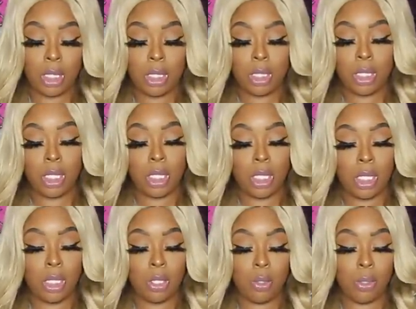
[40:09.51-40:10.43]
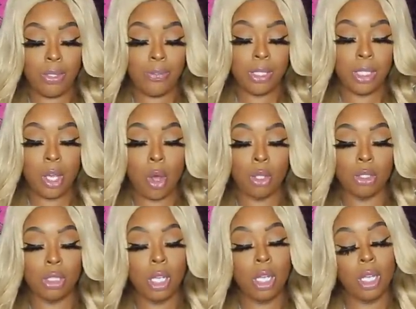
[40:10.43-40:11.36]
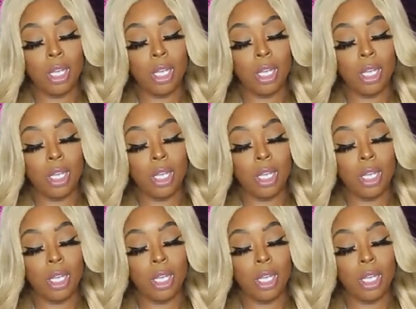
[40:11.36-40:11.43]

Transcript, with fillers: is the Louis Vuitton.